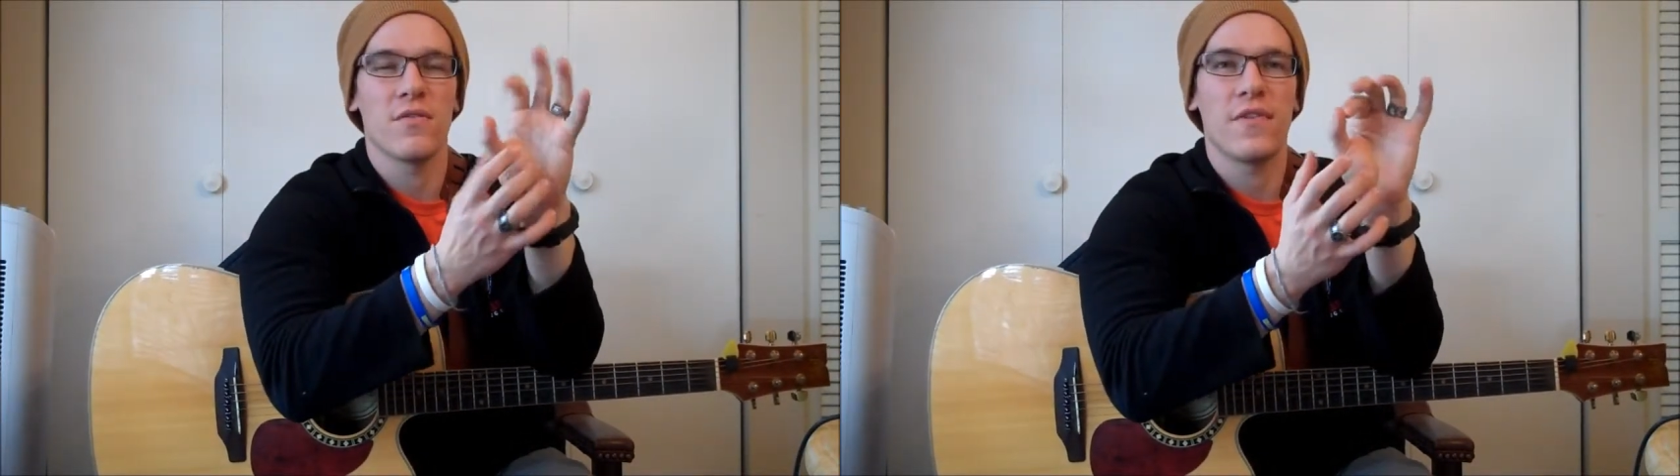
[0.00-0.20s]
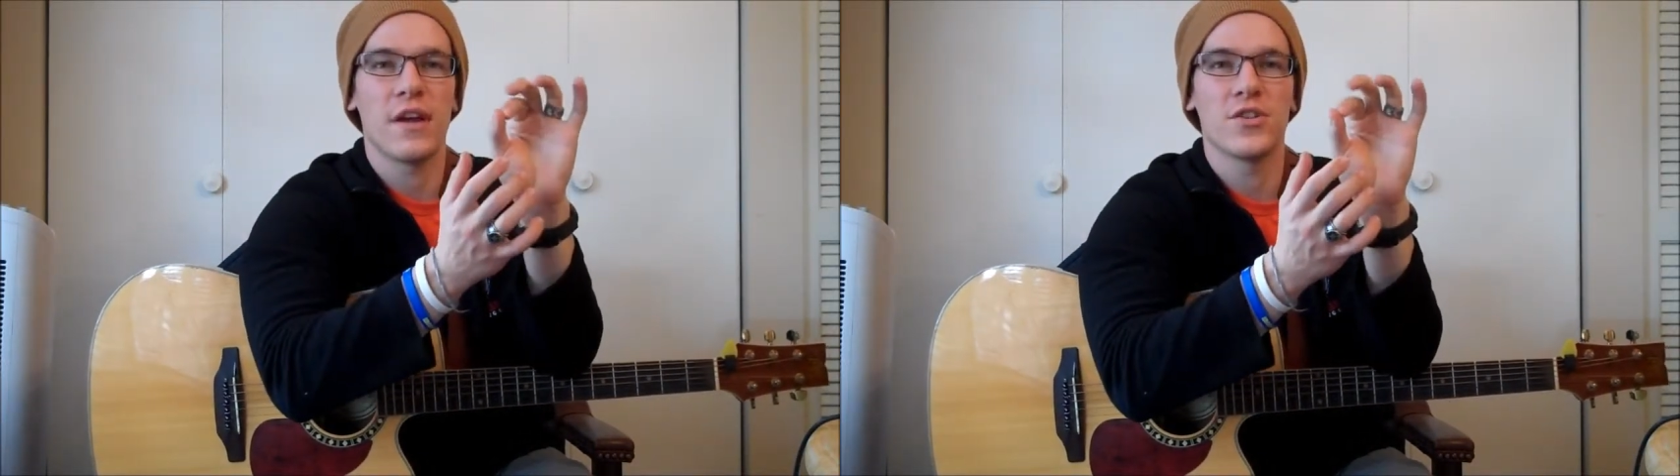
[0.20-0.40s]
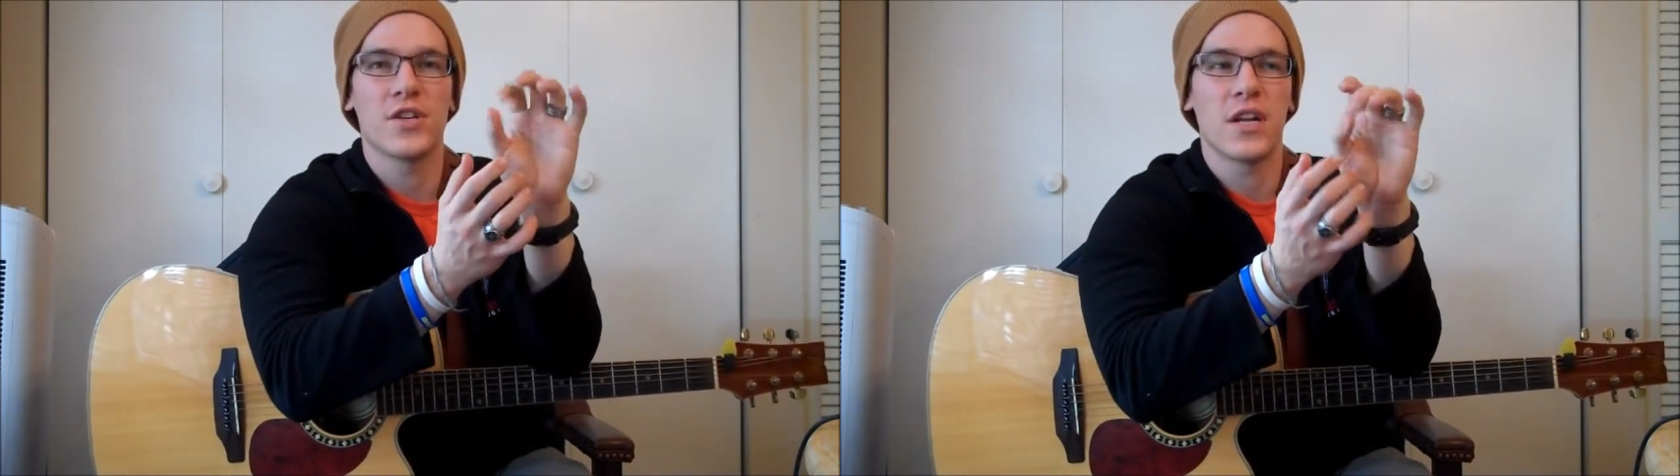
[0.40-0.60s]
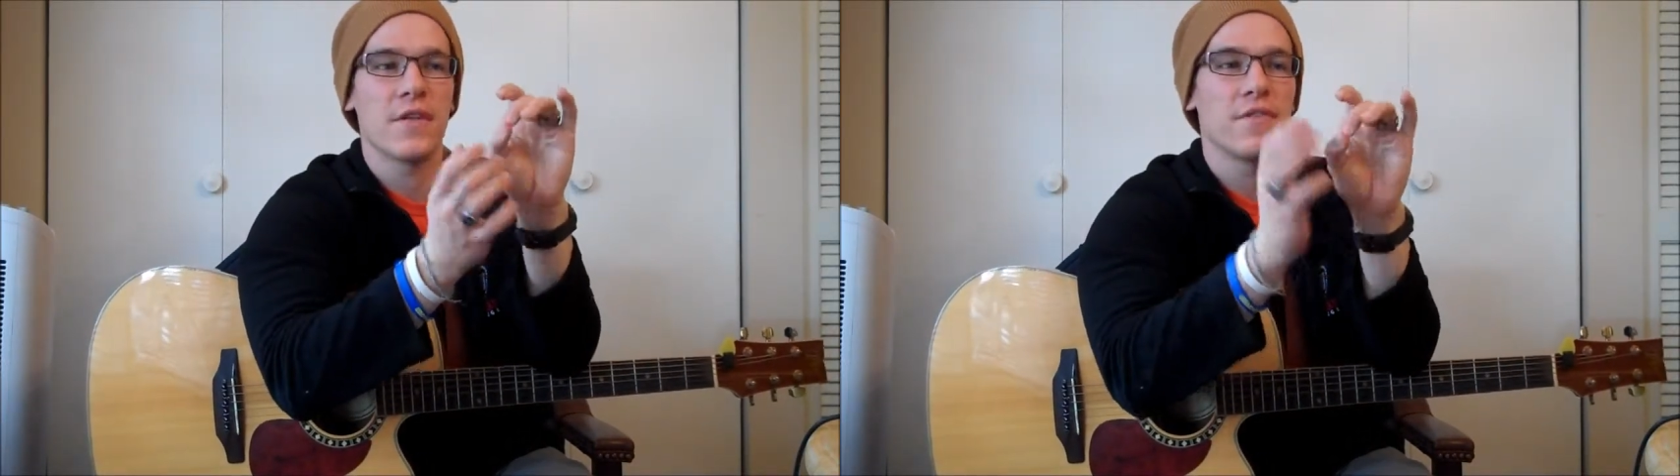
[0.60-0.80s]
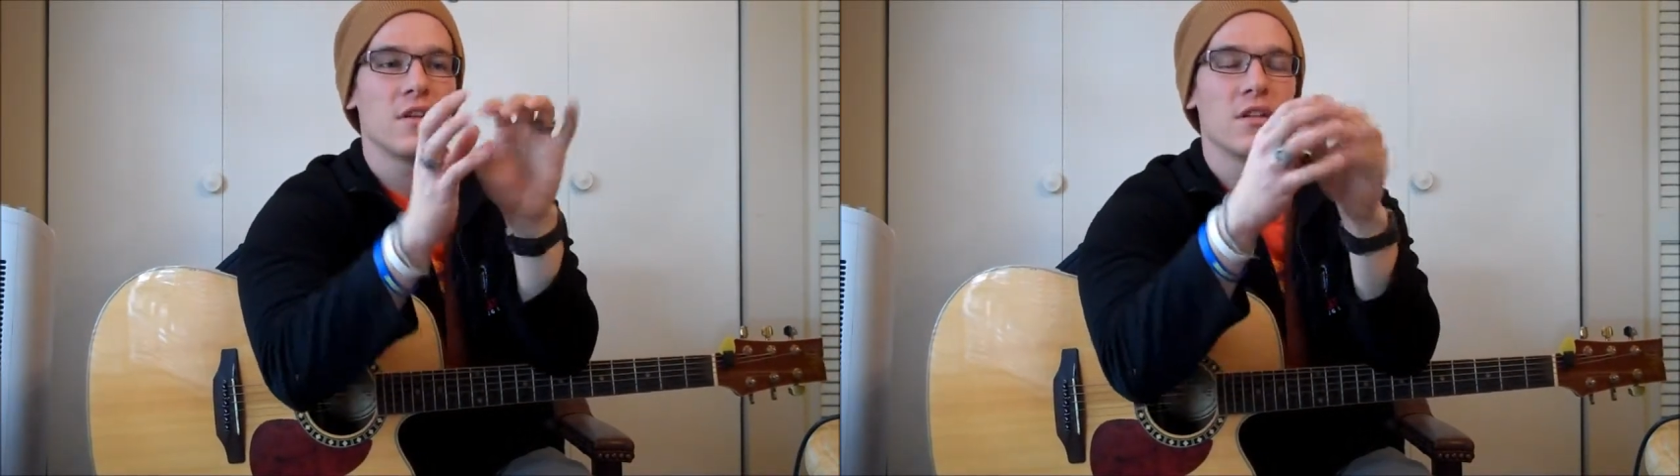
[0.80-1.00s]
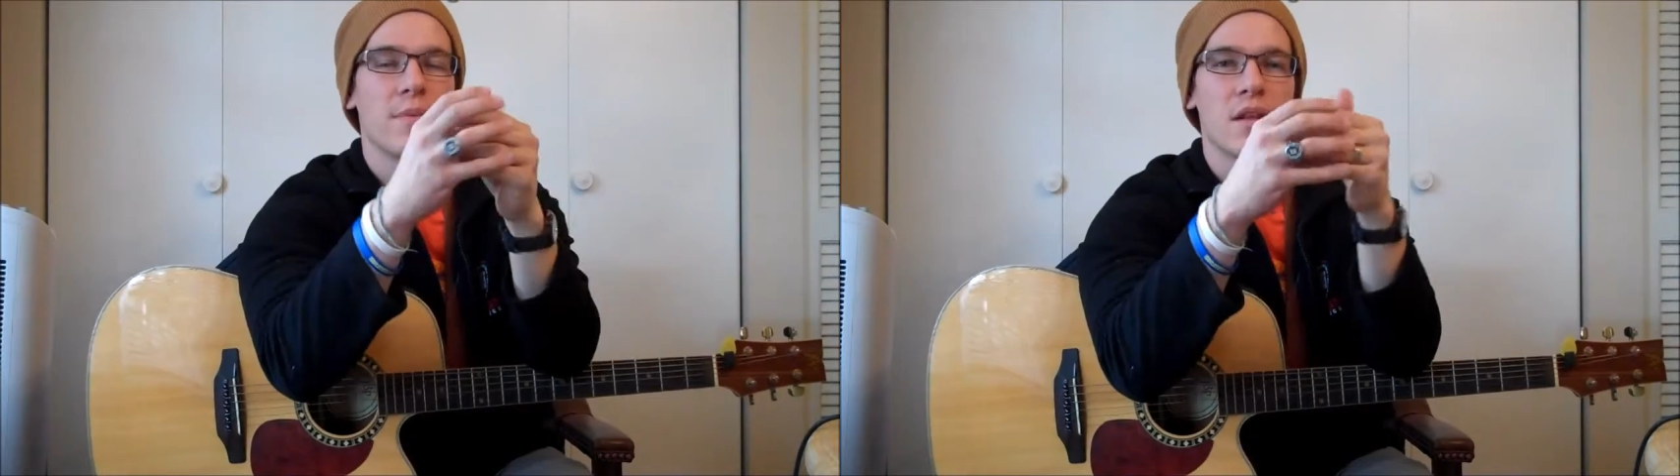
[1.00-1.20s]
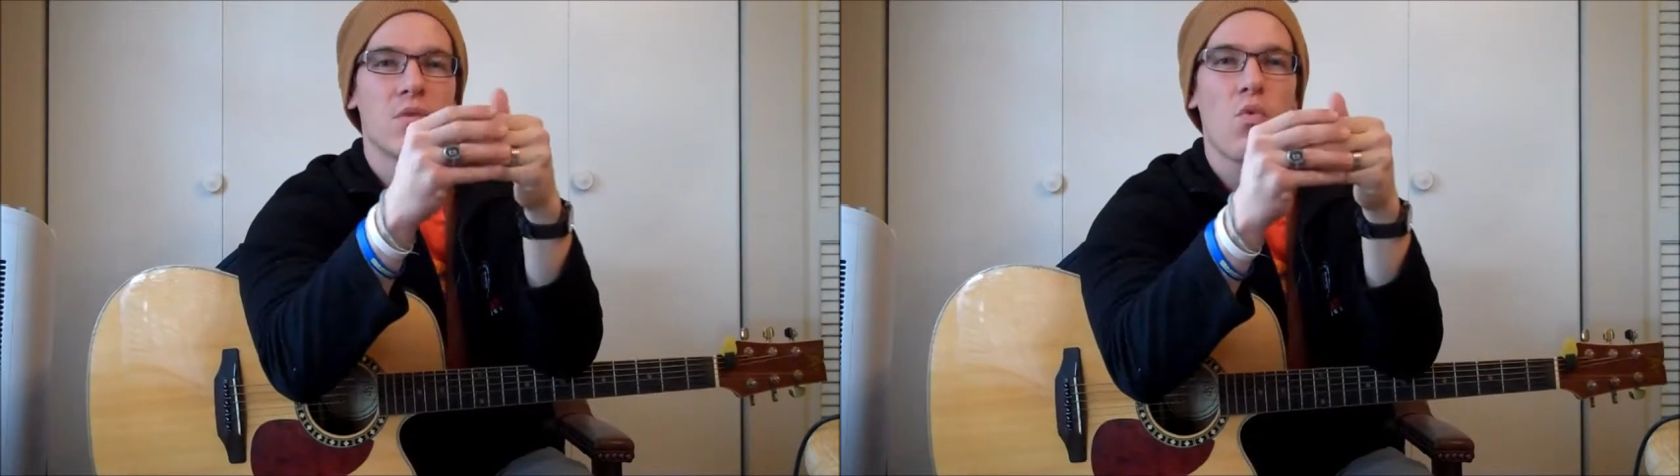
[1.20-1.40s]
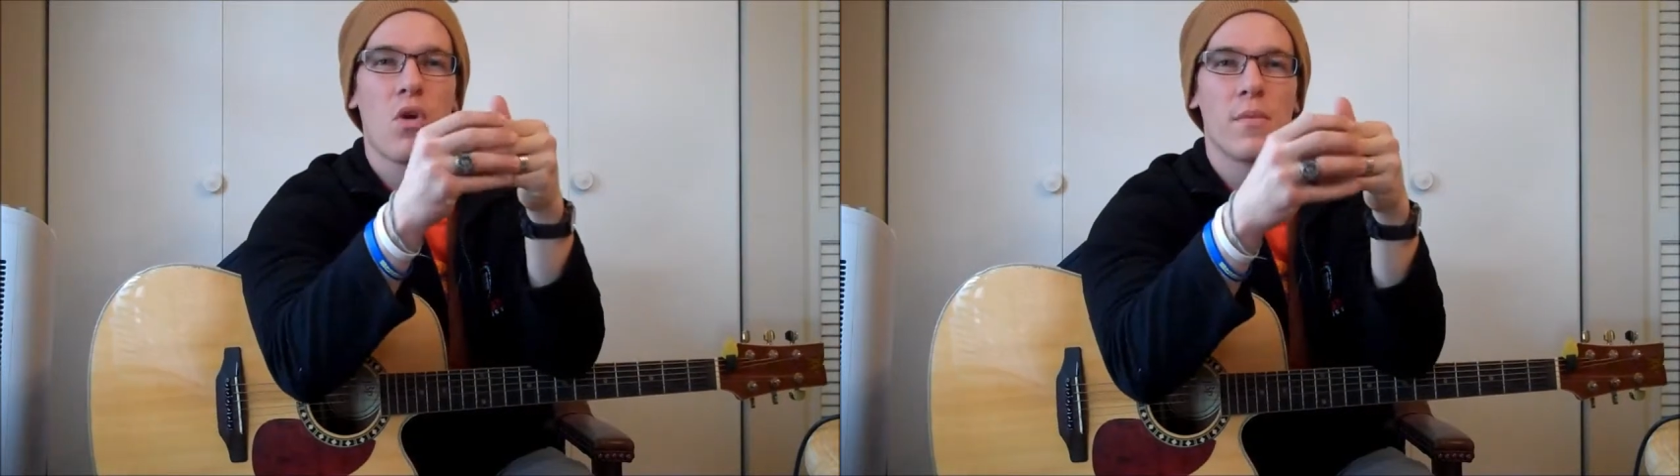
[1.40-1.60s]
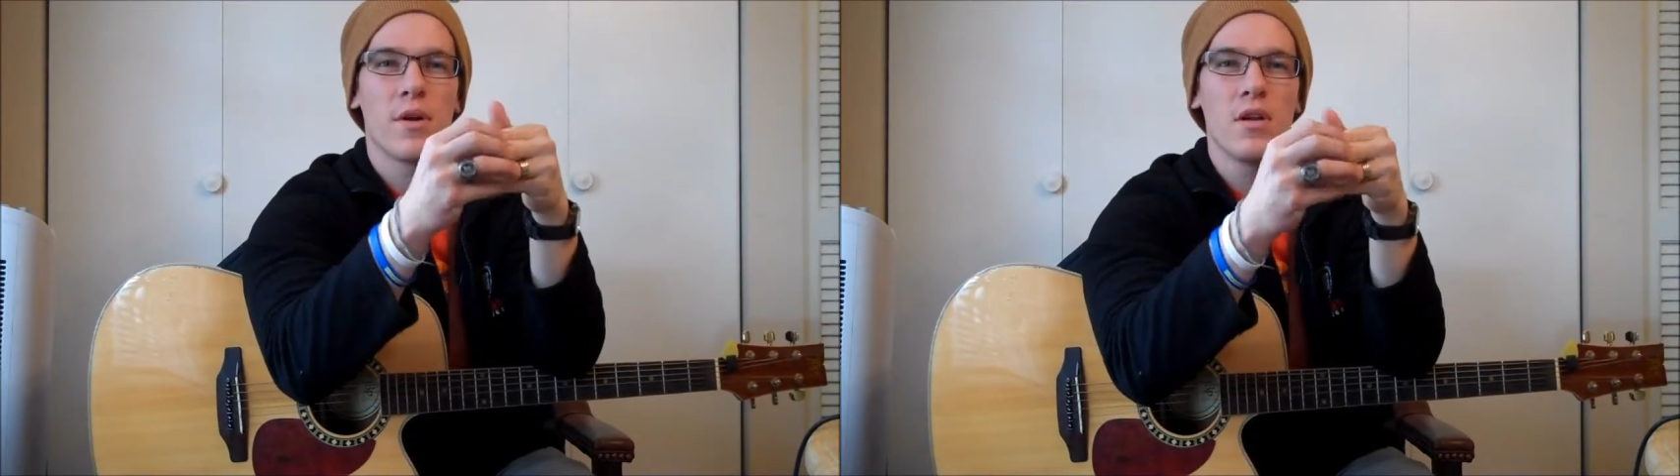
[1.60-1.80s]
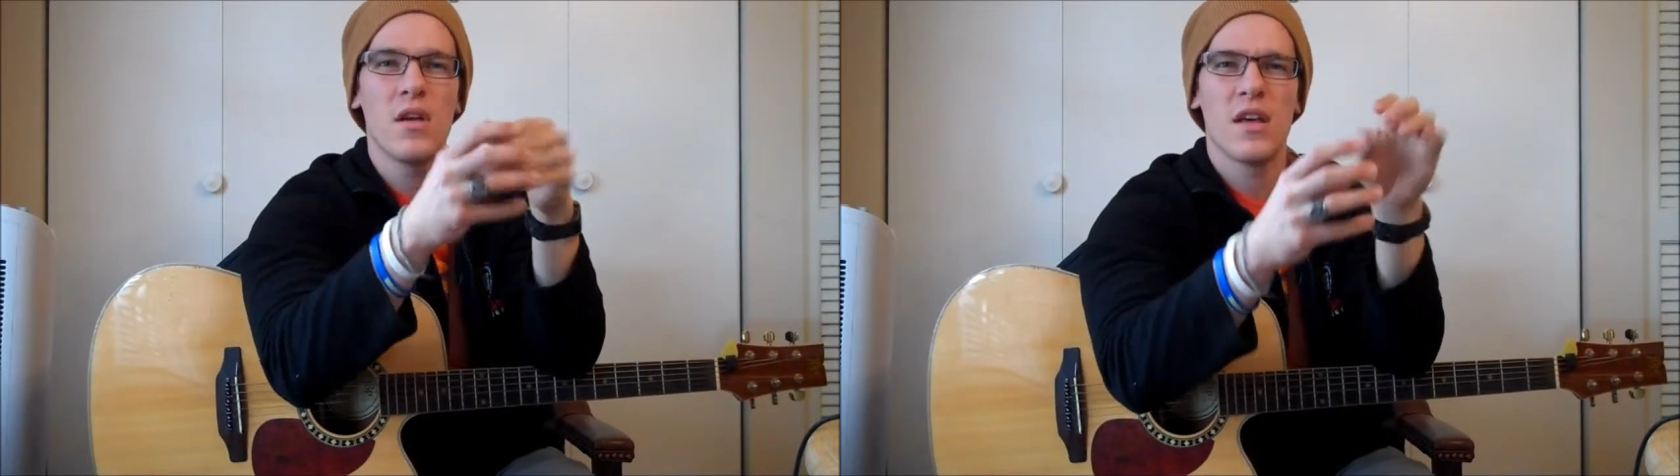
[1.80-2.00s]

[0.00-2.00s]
fingers are going to feel a little bit warmer,